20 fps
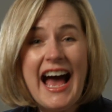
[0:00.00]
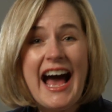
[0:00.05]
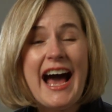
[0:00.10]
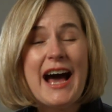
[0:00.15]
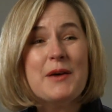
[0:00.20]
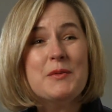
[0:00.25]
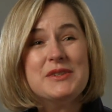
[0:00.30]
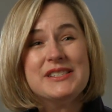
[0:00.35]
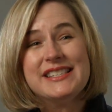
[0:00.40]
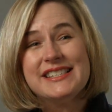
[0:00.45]

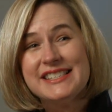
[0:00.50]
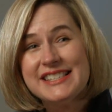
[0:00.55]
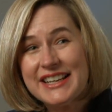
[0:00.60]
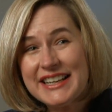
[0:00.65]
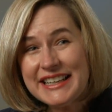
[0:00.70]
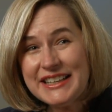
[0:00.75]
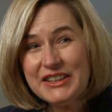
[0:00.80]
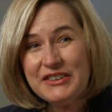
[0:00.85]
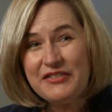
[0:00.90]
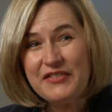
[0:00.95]
I was
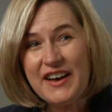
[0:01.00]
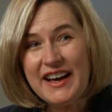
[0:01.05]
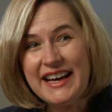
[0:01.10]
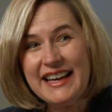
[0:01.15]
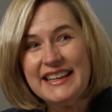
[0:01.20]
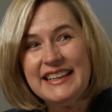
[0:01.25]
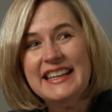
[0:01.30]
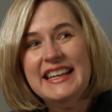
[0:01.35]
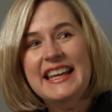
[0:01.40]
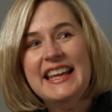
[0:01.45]
stunned to
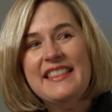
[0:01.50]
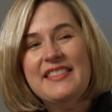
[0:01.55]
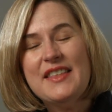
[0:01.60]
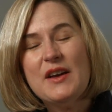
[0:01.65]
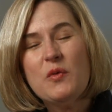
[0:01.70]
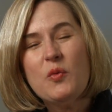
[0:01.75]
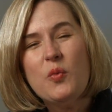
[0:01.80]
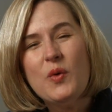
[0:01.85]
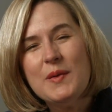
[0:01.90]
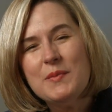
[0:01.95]
find
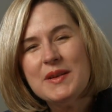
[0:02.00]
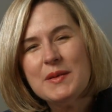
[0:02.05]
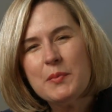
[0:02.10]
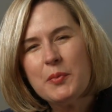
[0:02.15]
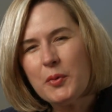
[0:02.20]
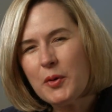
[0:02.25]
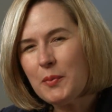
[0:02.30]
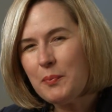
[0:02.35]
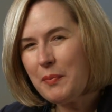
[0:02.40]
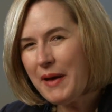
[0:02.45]
that women
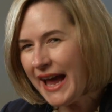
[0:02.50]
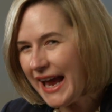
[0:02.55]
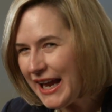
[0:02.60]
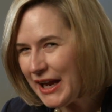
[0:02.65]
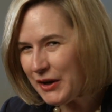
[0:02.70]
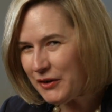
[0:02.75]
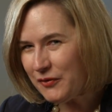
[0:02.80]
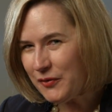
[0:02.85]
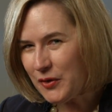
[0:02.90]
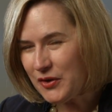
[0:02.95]

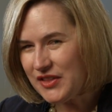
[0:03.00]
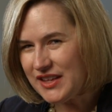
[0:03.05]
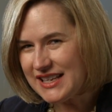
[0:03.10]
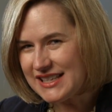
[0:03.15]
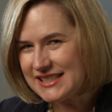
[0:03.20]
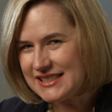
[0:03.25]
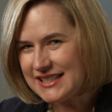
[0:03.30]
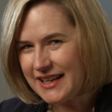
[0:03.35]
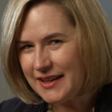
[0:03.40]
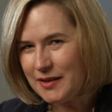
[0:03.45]
prepare for the
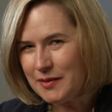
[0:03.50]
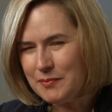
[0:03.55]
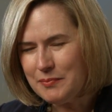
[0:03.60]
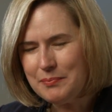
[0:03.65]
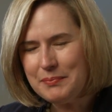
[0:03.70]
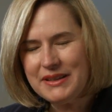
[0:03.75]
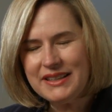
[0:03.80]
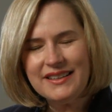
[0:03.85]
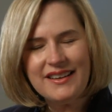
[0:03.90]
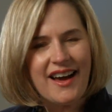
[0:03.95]
exam,
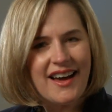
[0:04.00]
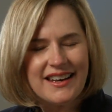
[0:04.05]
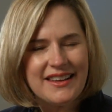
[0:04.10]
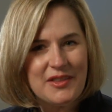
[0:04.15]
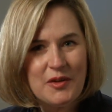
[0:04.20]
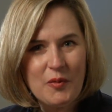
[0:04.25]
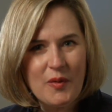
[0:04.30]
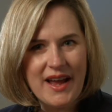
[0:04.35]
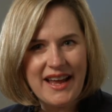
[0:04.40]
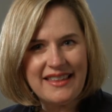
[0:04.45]
but not in
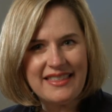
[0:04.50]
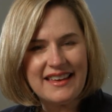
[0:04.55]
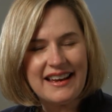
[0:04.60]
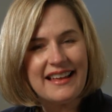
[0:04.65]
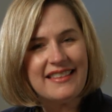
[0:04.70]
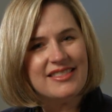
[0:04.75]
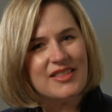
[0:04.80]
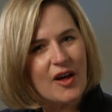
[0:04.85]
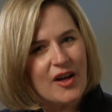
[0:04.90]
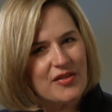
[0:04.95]
the way that
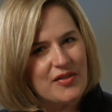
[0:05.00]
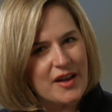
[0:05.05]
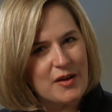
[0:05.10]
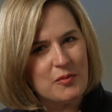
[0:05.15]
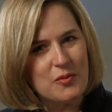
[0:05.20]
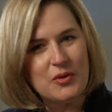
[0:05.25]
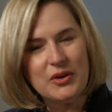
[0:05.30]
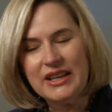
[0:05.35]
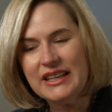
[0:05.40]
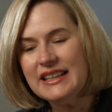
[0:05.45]
I thought they
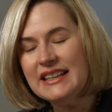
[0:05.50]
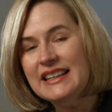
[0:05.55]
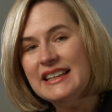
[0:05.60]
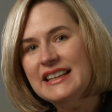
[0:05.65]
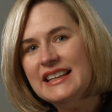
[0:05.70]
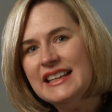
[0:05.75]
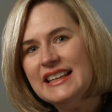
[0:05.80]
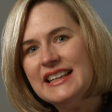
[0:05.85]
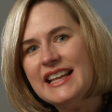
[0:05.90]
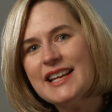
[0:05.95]
would.
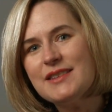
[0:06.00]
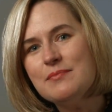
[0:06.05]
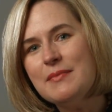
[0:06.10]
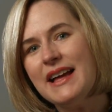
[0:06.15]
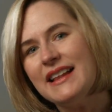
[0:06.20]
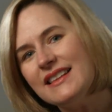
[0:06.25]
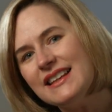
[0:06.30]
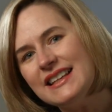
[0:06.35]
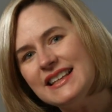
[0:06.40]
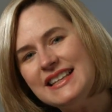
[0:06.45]
Like
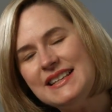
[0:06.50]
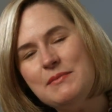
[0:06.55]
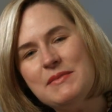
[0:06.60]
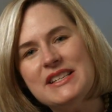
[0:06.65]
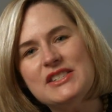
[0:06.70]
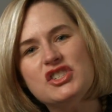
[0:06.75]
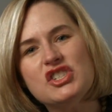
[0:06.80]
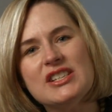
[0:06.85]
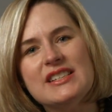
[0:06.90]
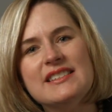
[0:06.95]
Melanie
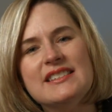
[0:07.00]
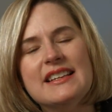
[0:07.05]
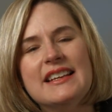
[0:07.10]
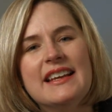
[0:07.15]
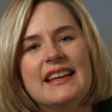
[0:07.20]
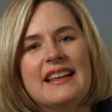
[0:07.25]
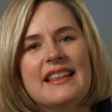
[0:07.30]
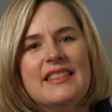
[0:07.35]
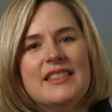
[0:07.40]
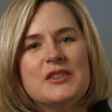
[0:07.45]
mentioned,
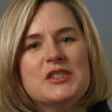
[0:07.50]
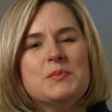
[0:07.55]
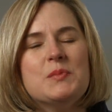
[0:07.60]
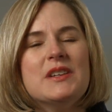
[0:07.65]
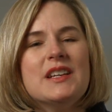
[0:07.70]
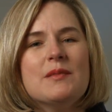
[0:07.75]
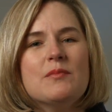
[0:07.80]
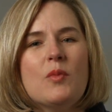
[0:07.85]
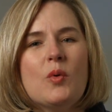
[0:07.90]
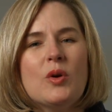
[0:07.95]
they're
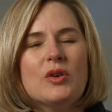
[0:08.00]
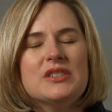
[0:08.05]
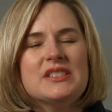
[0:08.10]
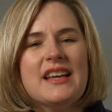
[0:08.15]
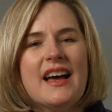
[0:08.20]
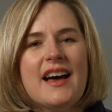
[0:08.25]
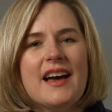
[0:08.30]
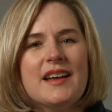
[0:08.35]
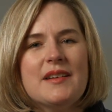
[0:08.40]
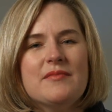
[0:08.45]
spending more
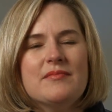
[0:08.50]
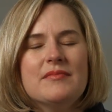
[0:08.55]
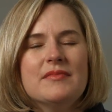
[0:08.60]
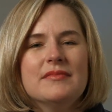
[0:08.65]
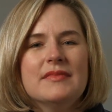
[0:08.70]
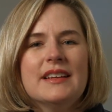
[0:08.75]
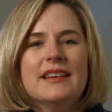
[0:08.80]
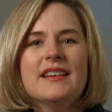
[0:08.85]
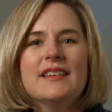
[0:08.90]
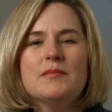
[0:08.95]
time
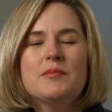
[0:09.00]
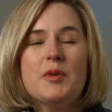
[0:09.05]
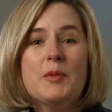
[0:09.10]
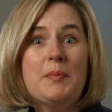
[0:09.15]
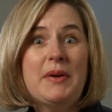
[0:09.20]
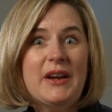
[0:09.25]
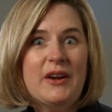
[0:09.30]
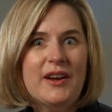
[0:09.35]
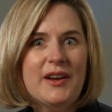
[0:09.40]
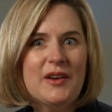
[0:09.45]

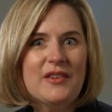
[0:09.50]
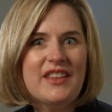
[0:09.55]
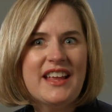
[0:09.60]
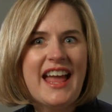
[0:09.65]
preparing on